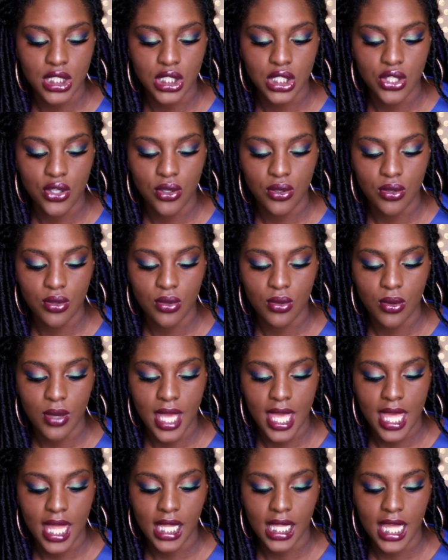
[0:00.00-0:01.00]
to
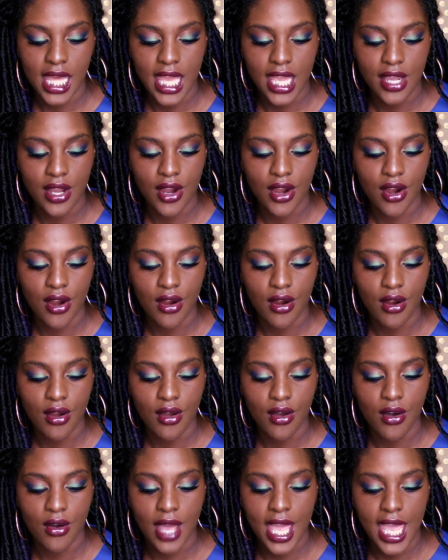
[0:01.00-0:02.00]
LA
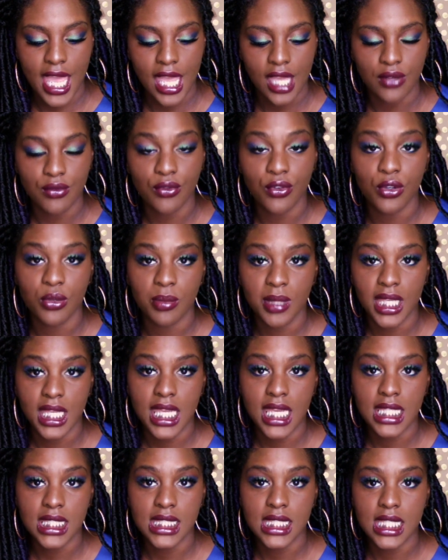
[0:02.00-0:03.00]
Girl and Ruby
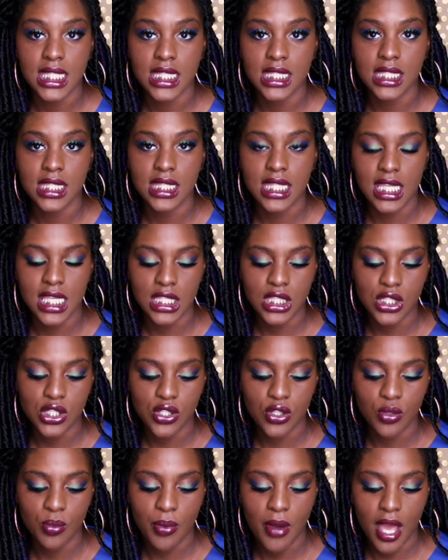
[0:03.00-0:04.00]
Kisses. These
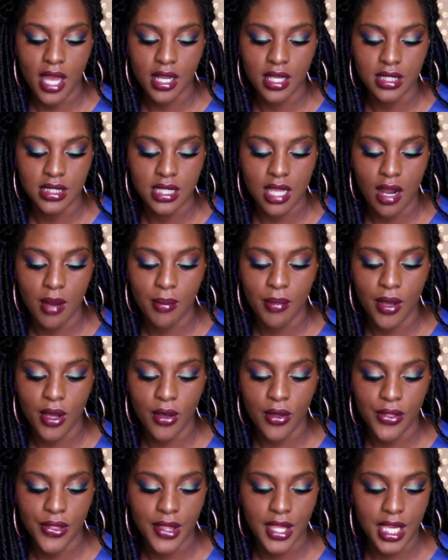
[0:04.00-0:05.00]
2 products are
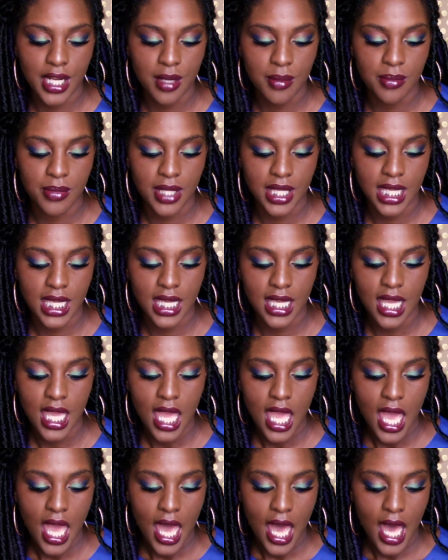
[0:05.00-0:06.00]
both going to be
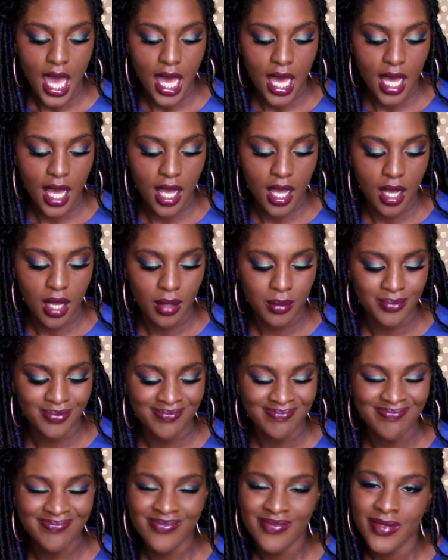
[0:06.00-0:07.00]

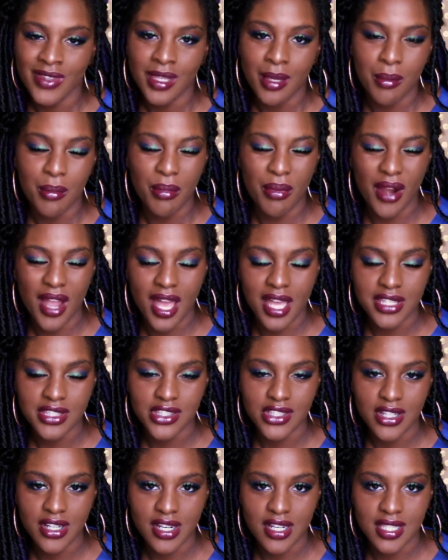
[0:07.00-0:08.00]
bronzers /
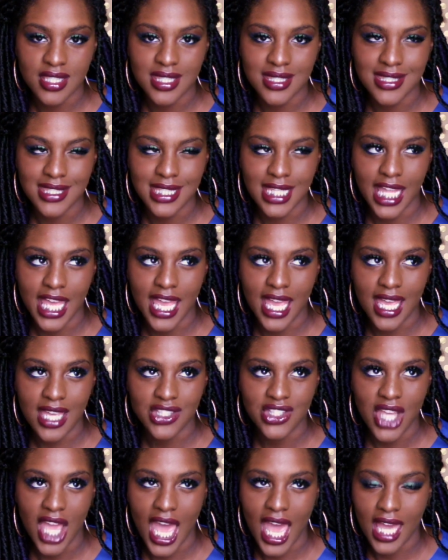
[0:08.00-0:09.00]

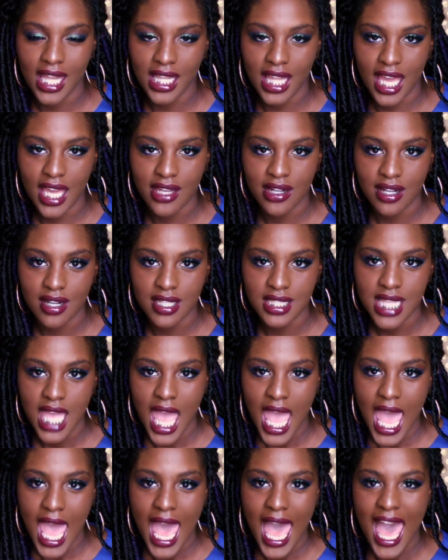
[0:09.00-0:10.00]
highlighters.
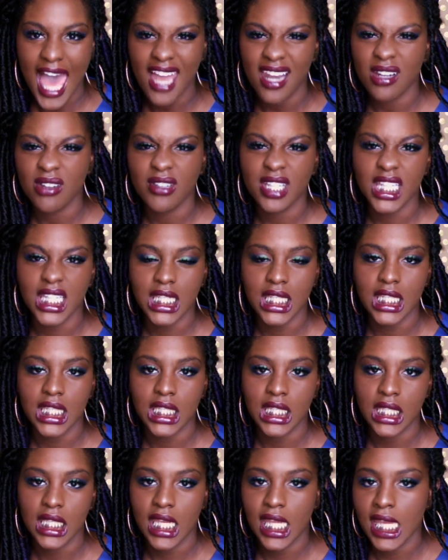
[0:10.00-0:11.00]
I don't really
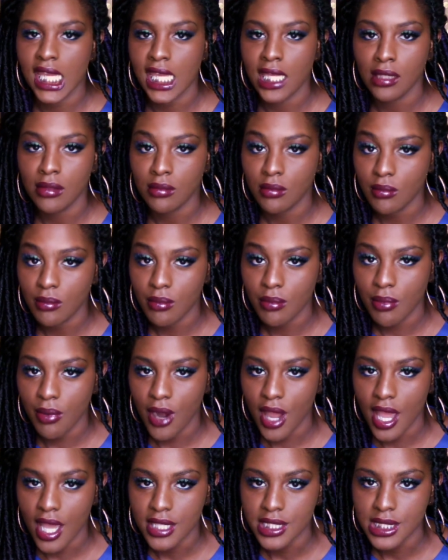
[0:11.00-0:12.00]
need
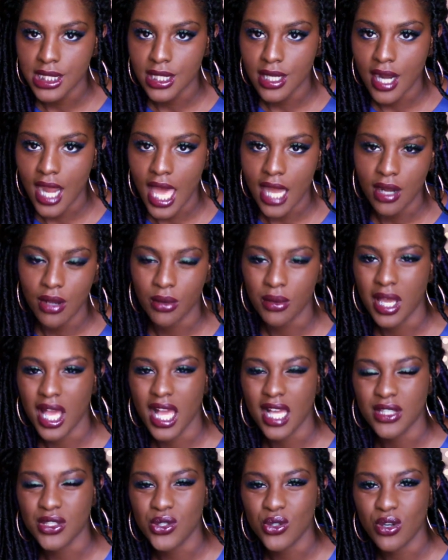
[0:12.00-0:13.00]
bronzer. I don't
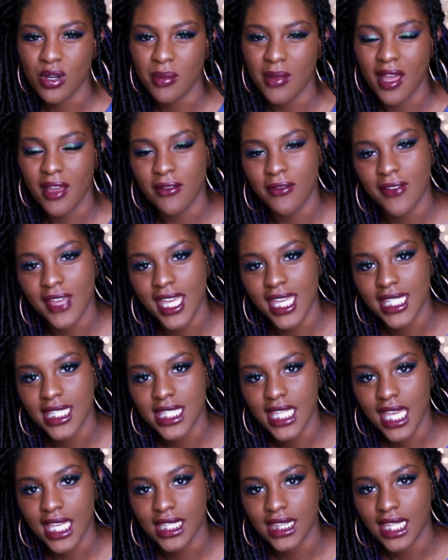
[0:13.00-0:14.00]
contour my face
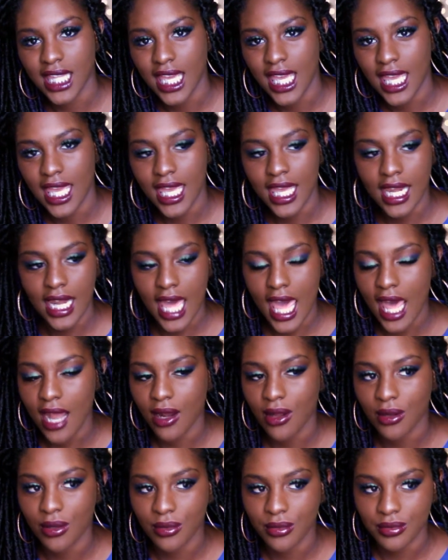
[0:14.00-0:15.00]
like that. I
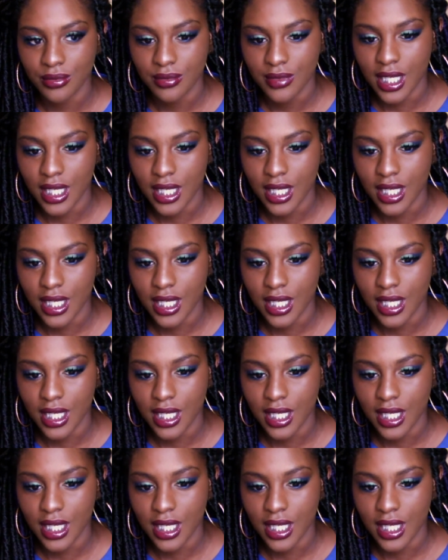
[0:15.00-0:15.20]
don't